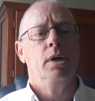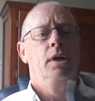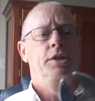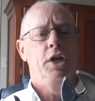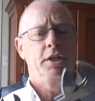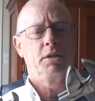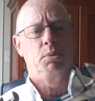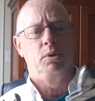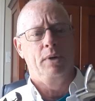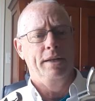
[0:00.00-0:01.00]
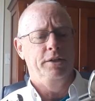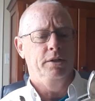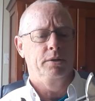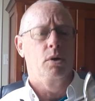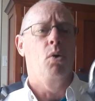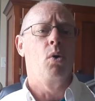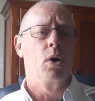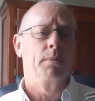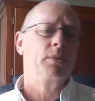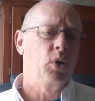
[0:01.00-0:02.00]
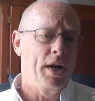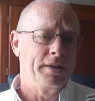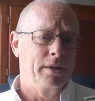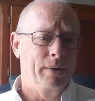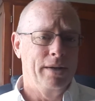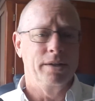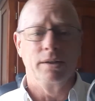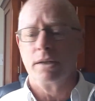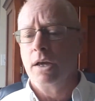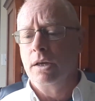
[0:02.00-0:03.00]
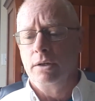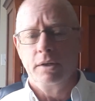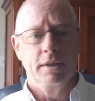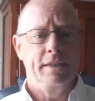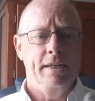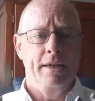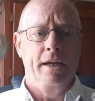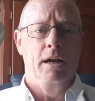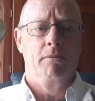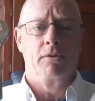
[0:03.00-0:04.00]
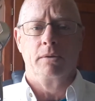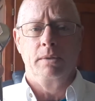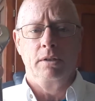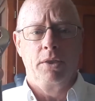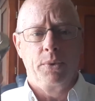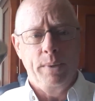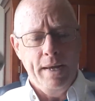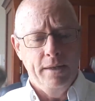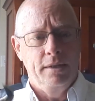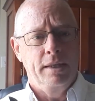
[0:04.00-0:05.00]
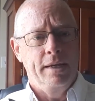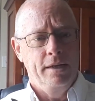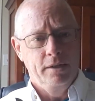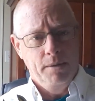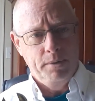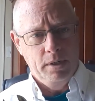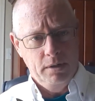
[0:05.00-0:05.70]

adjustable wrenches or crescent wrenches. You can see they come from little 3-inch things up to